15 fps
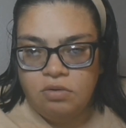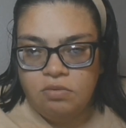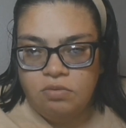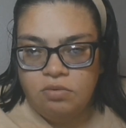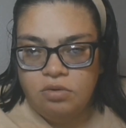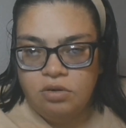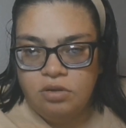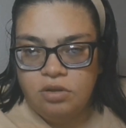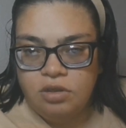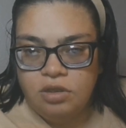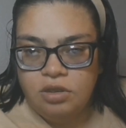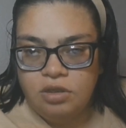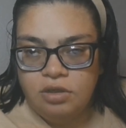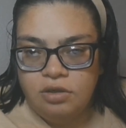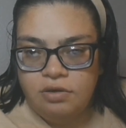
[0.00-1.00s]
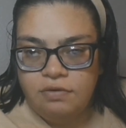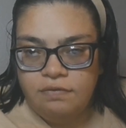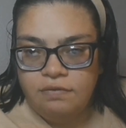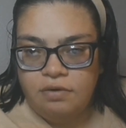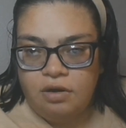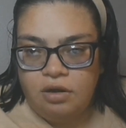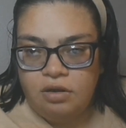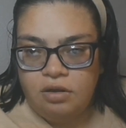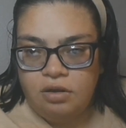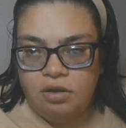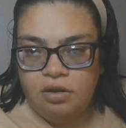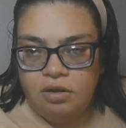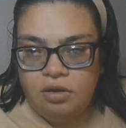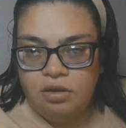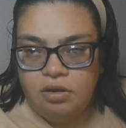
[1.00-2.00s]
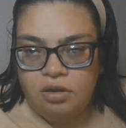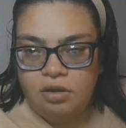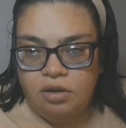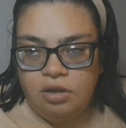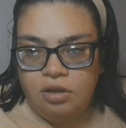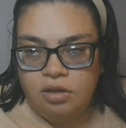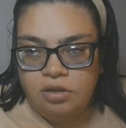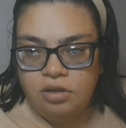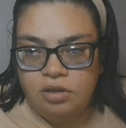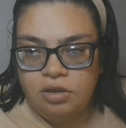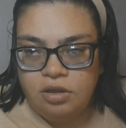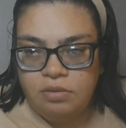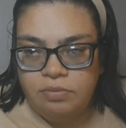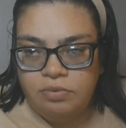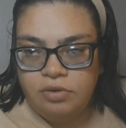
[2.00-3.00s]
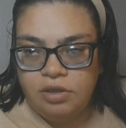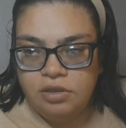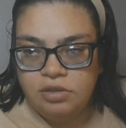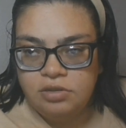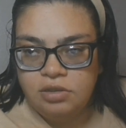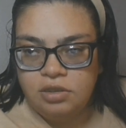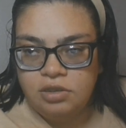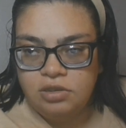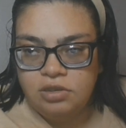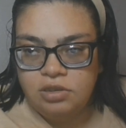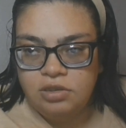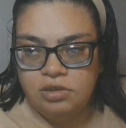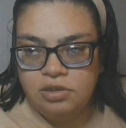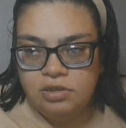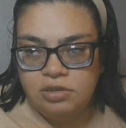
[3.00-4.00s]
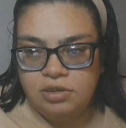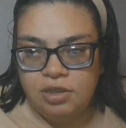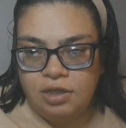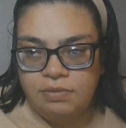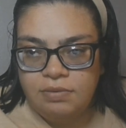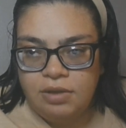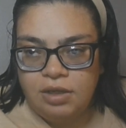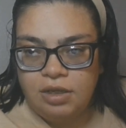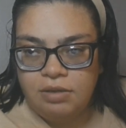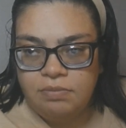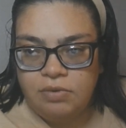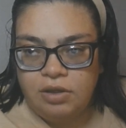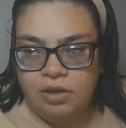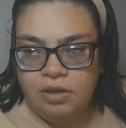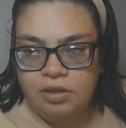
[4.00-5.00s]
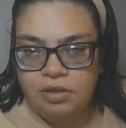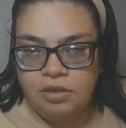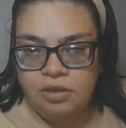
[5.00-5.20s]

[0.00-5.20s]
worthy of all honor and praise. In Jesus' name, amen.